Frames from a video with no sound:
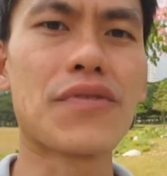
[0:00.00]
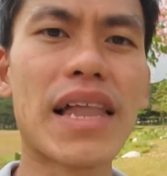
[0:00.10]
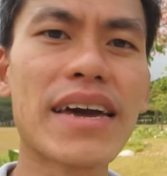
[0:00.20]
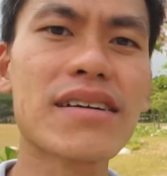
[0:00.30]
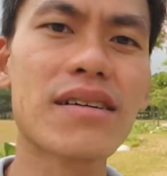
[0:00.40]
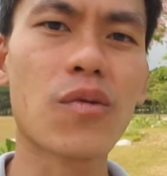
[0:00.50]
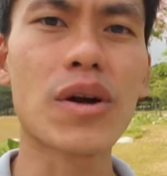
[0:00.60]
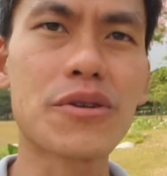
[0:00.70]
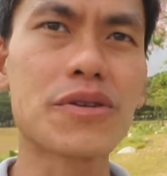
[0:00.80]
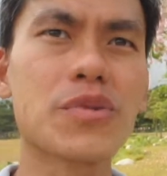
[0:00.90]
If you like
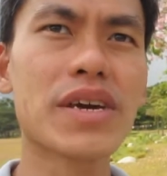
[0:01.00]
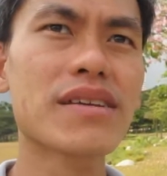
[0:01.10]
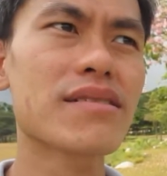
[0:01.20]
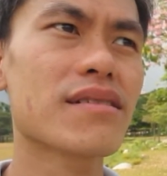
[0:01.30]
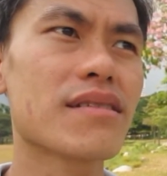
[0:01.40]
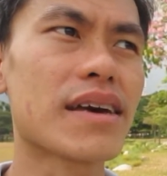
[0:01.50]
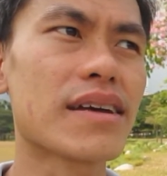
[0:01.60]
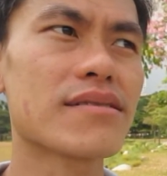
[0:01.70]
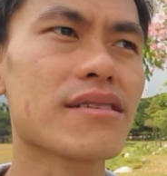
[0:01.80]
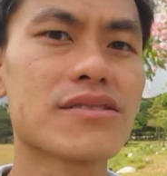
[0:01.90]
what you're doing,
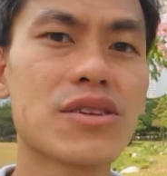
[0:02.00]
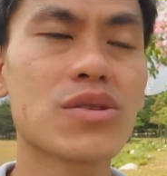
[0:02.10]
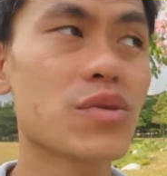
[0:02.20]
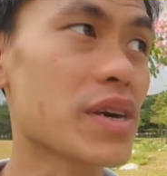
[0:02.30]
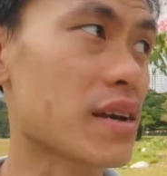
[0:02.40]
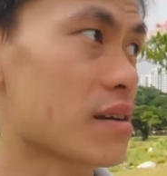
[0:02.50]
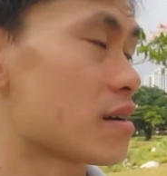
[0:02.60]
then continue doing.